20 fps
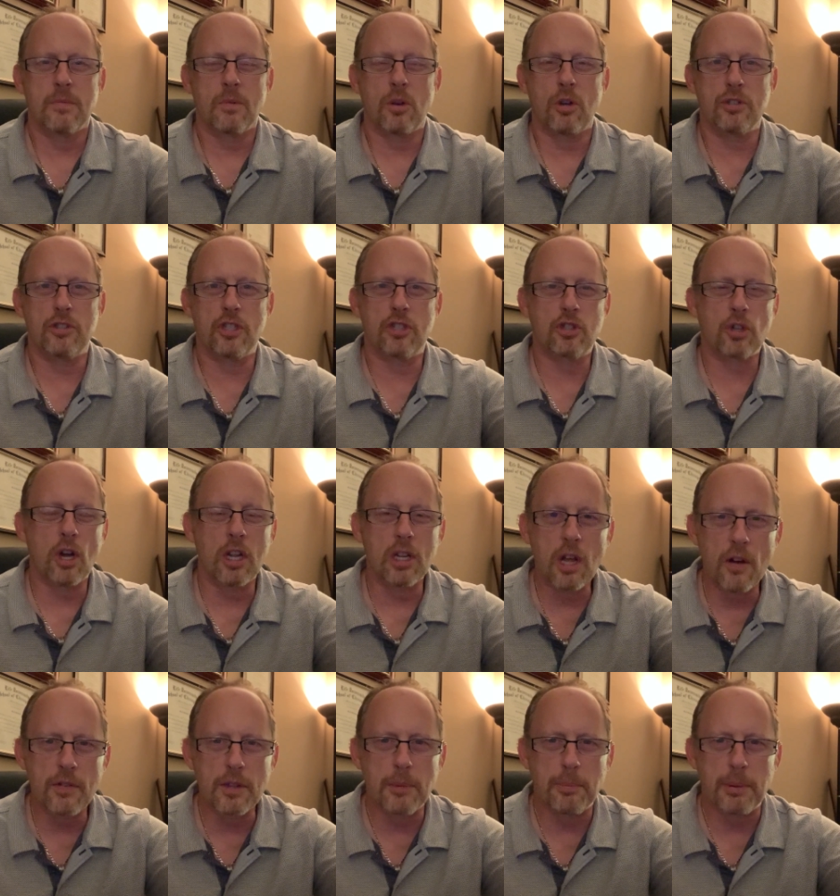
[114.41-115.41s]
because it's
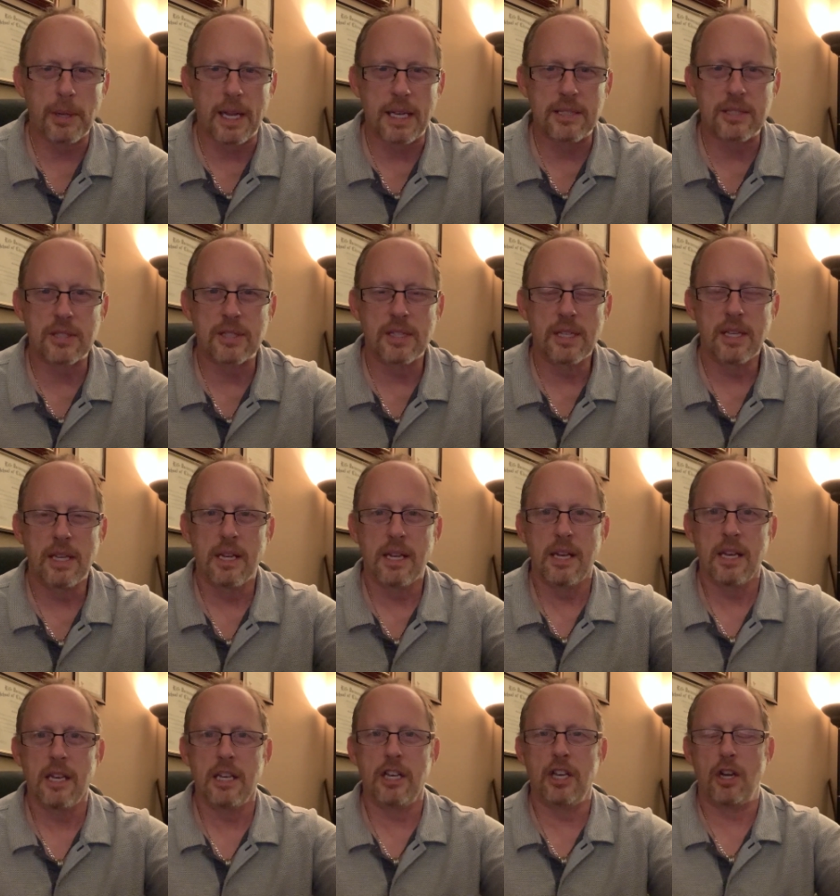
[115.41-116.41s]
all over the place
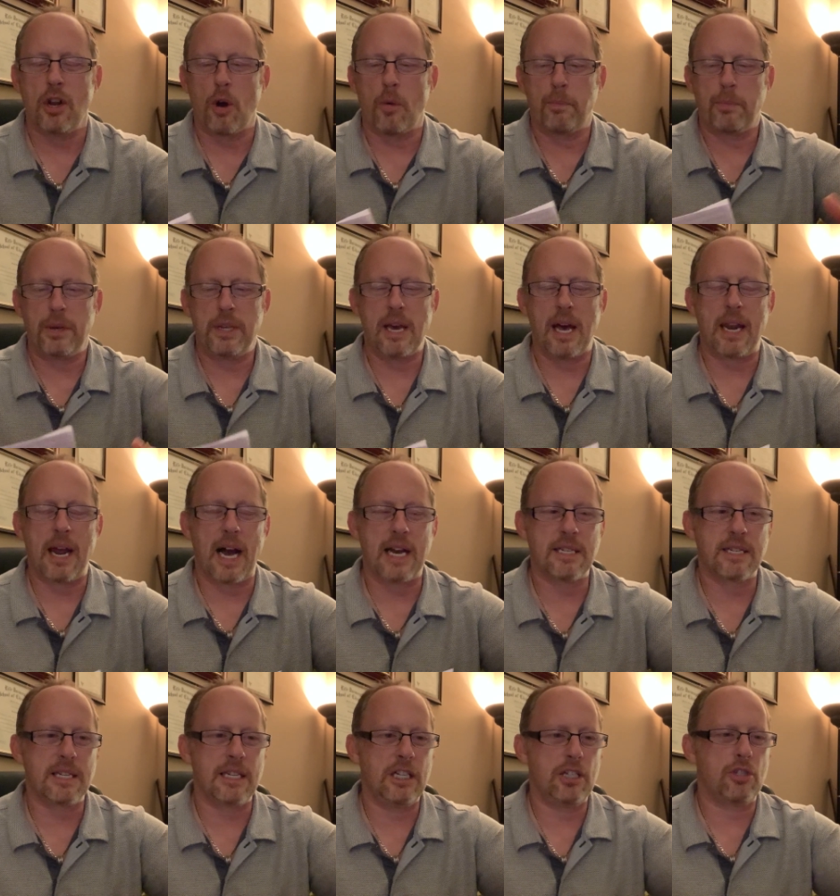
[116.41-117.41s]
you know, but yet
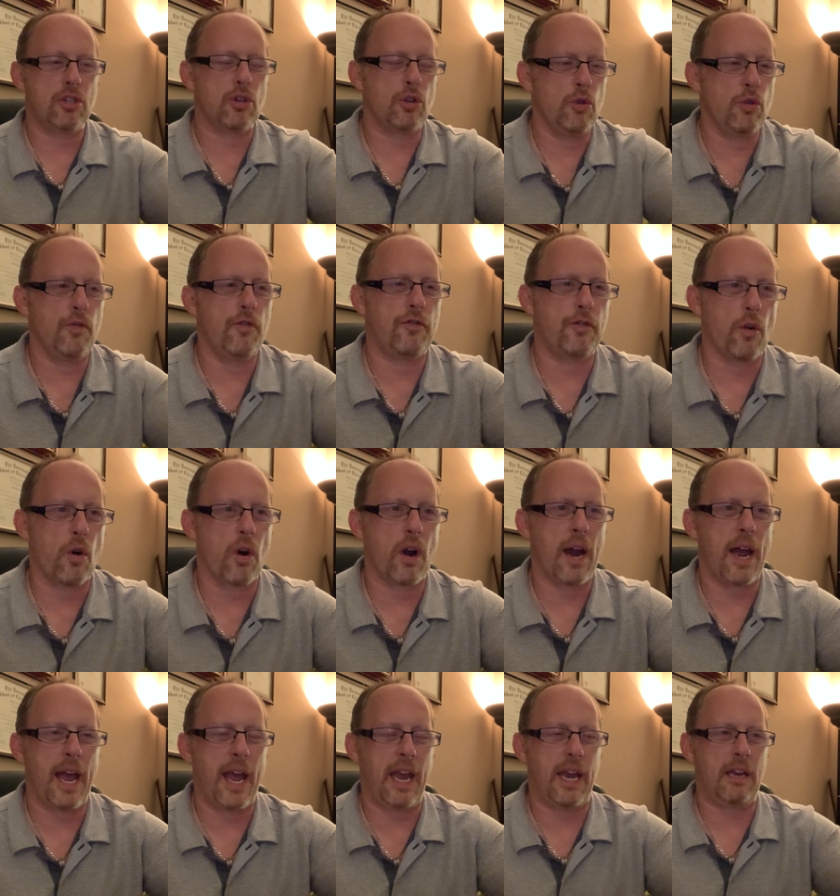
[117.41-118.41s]
I see two,
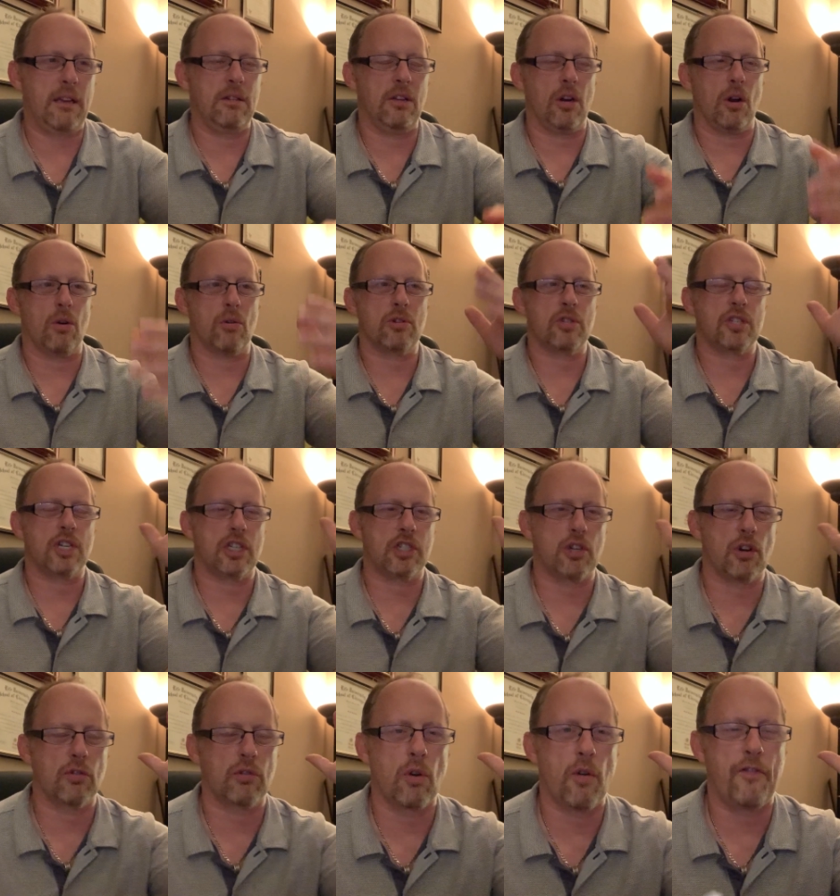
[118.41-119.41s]
four, eight, you know,
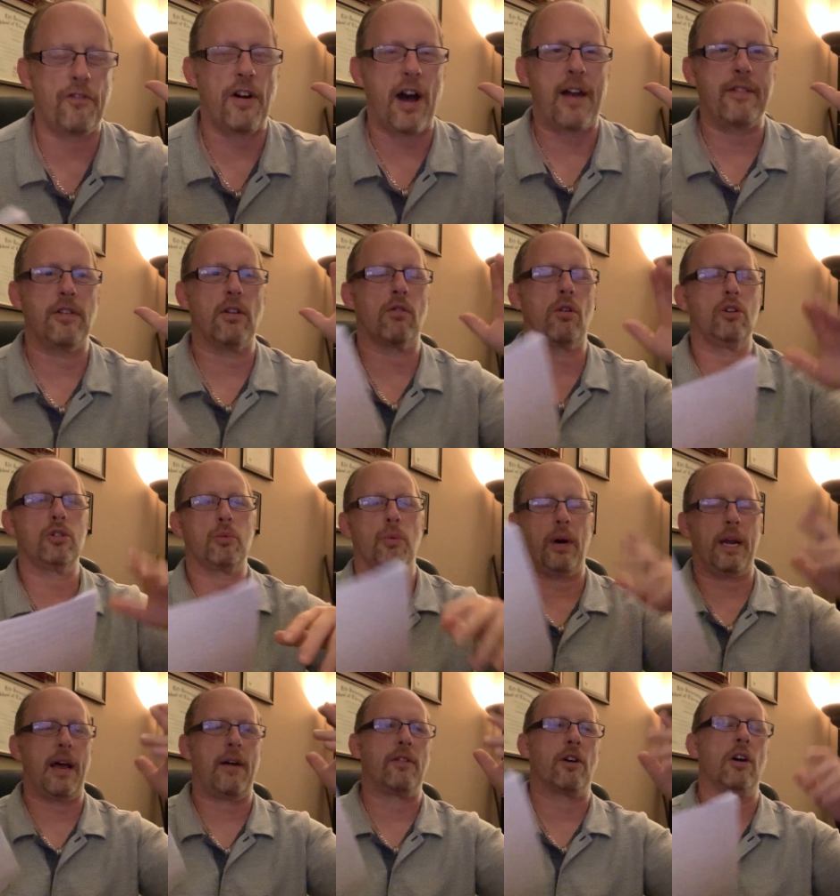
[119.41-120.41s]
six year old, five year olds,
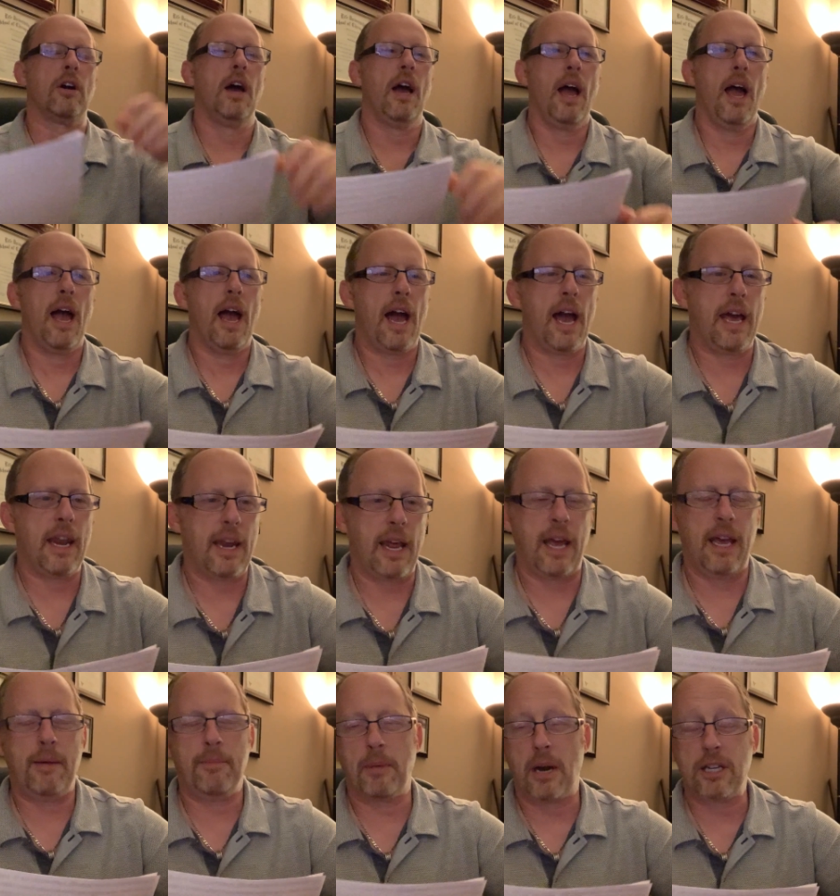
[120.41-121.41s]
whatever. And
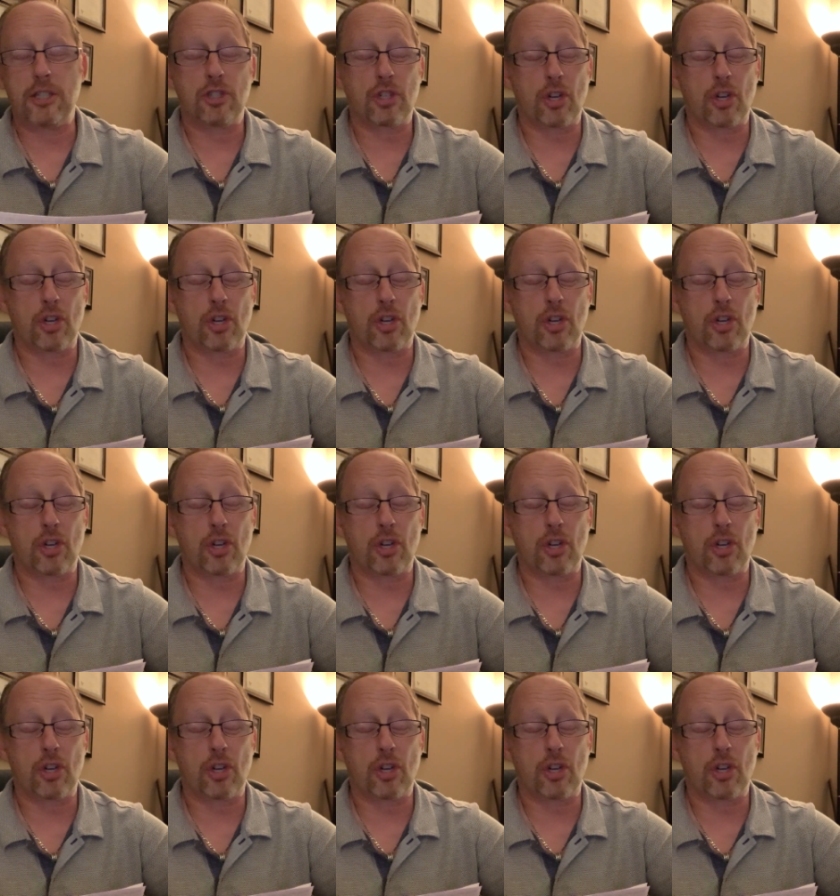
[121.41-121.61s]
in my